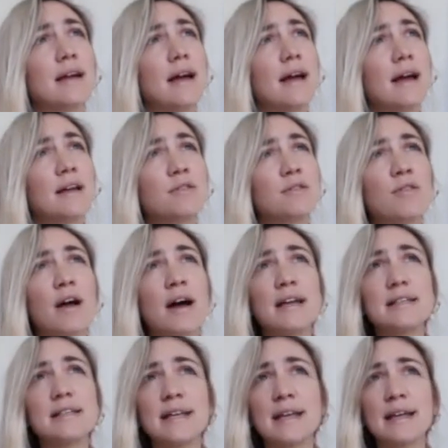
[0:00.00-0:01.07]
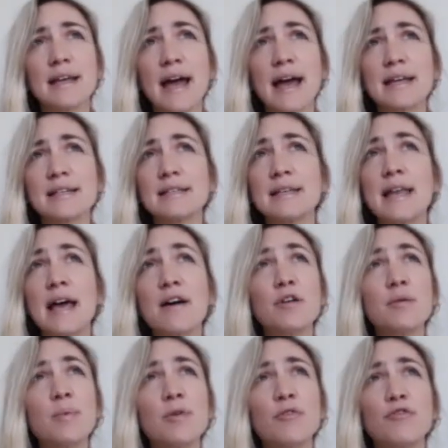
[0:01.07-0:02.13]
and rising as never
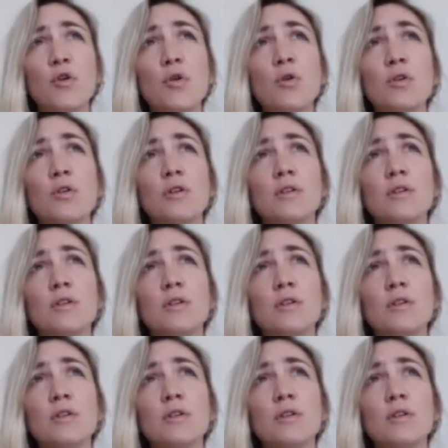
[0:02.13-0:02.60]
before,